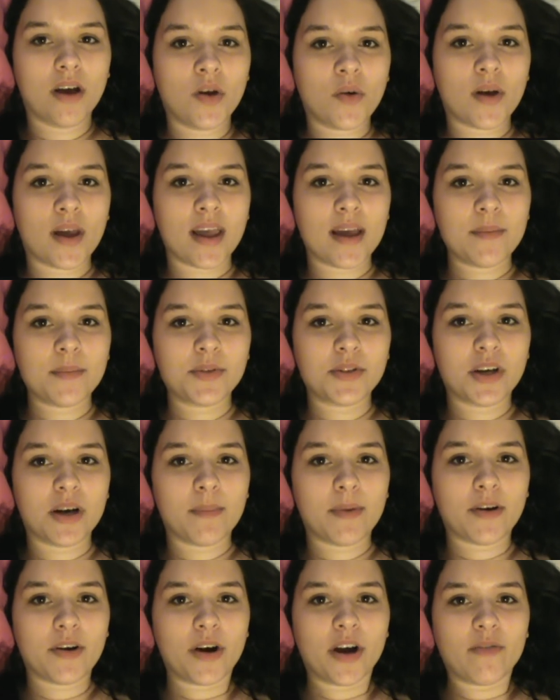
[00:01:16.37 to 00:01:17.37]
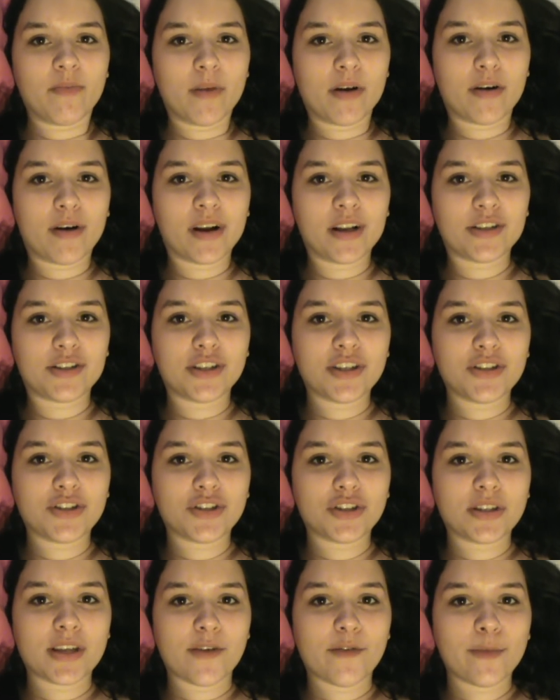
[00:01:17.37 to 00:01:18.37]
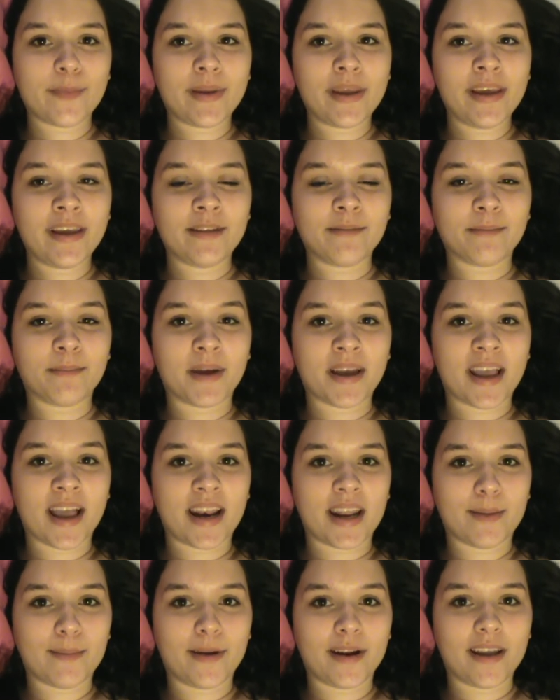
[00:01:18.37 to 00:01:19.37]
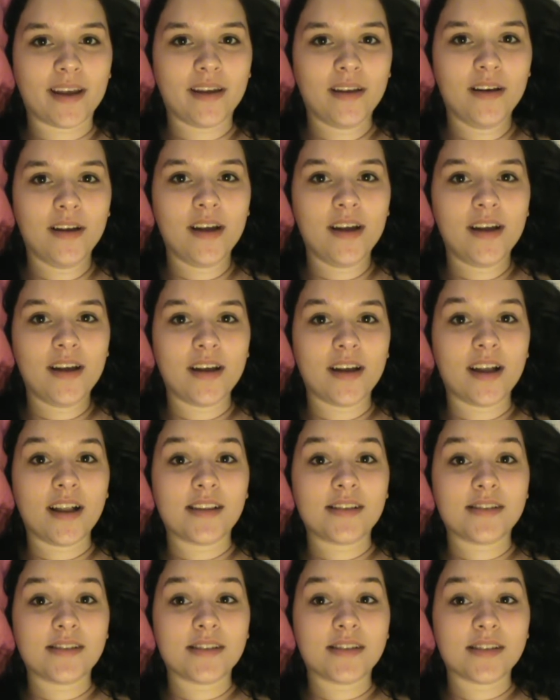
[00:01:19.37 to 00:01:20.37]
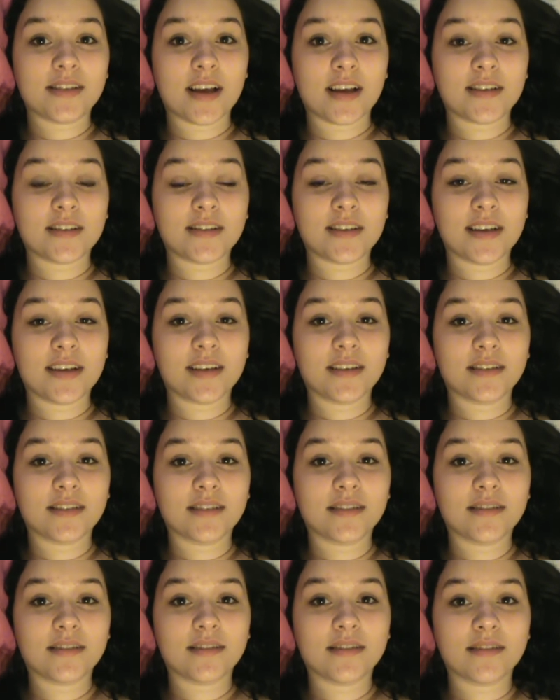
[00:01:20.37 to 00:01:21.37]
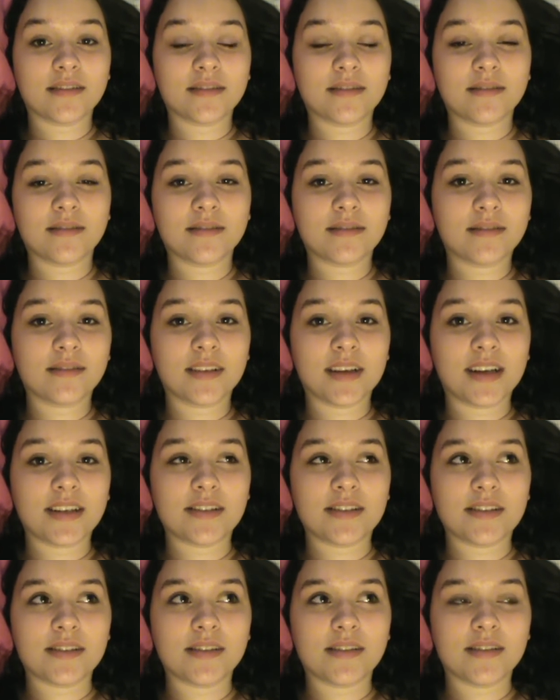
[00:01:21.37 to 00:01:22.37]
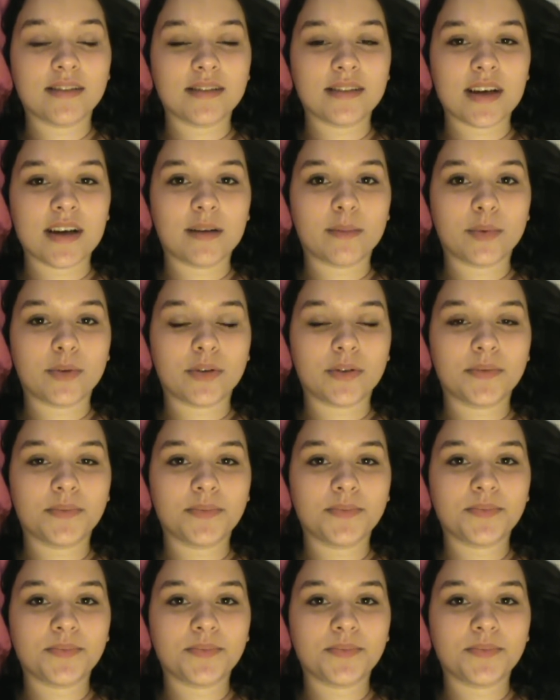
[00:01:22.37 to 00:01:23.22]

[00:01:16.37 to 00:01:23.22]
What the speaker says: Okay, I'm sorry, but Kraft macaroni and cheese should never be eaten by anybody. It's disgusting. It's terrible.